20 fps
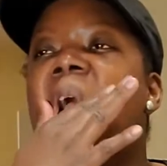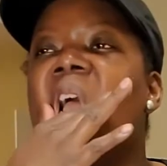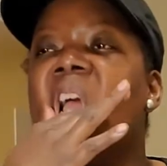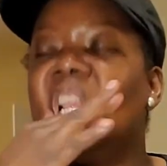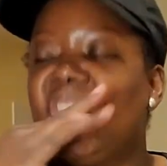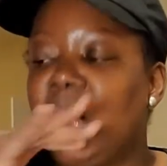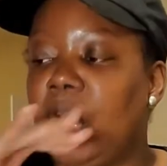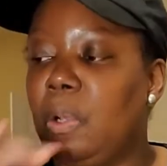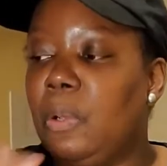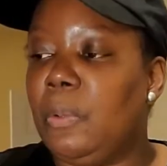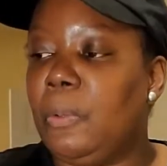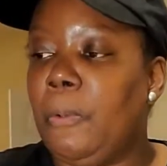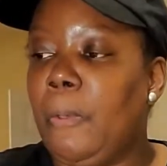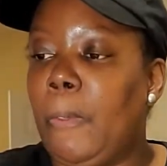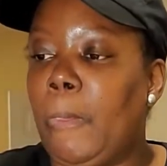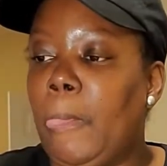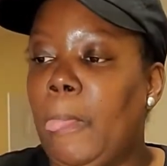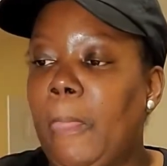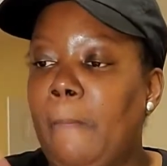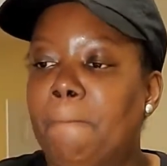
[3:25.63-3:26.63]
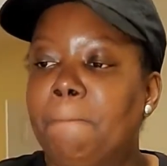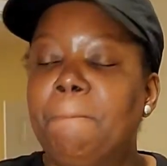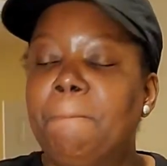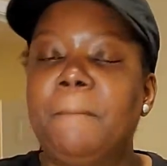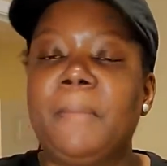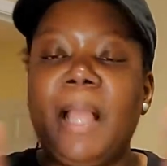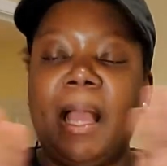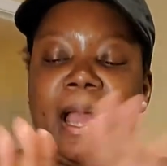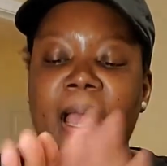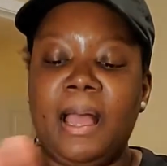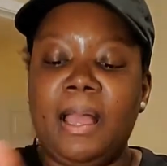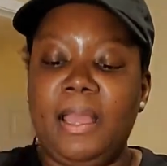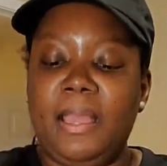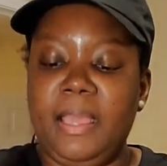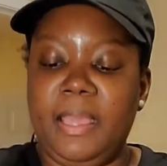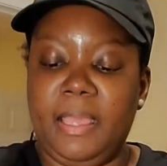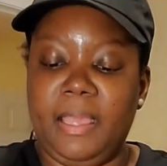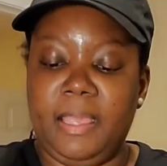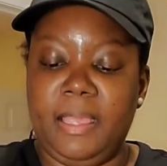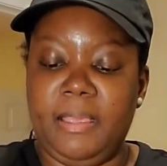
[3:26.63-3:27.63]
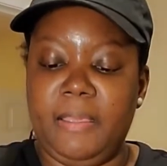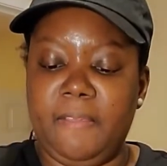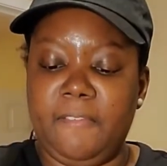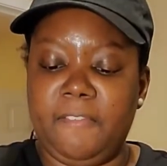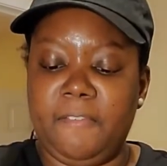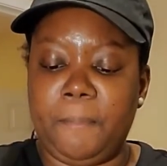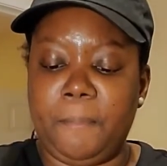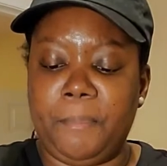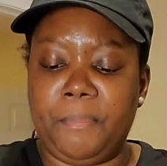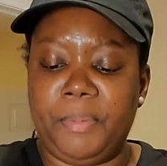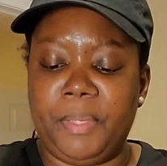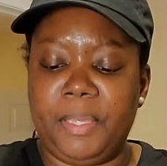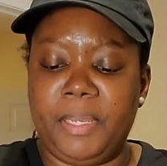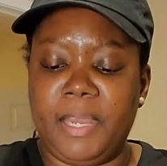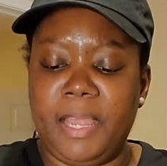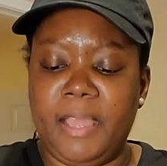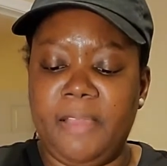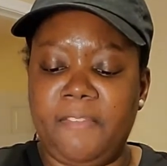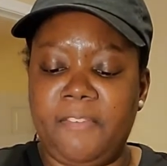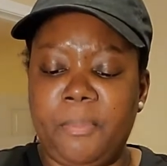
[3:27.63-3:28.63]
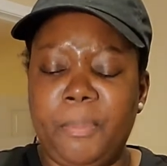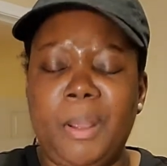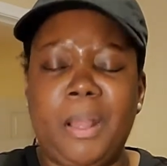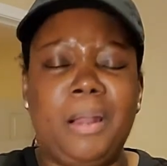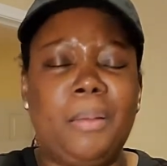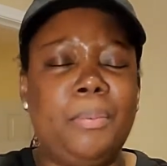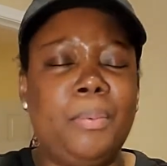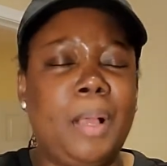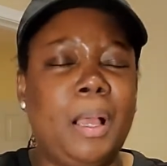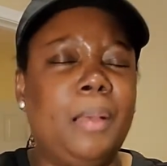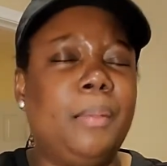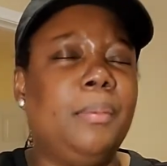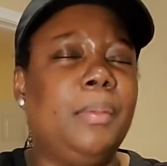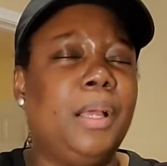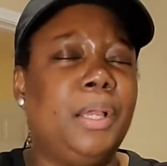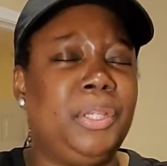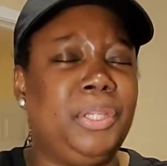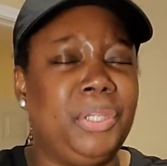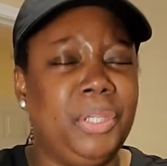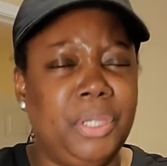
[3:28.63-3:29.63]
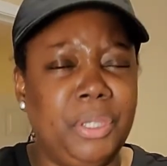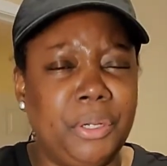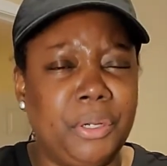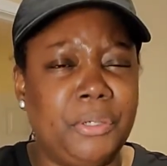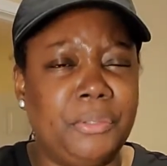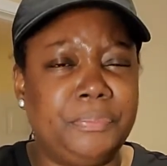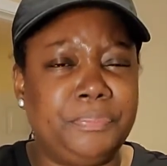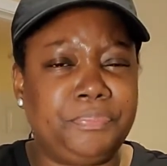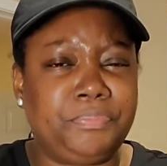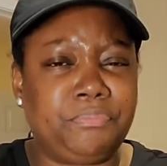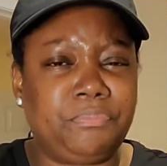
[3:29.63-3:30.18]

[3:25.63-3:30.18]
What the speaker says: So I have been for about a year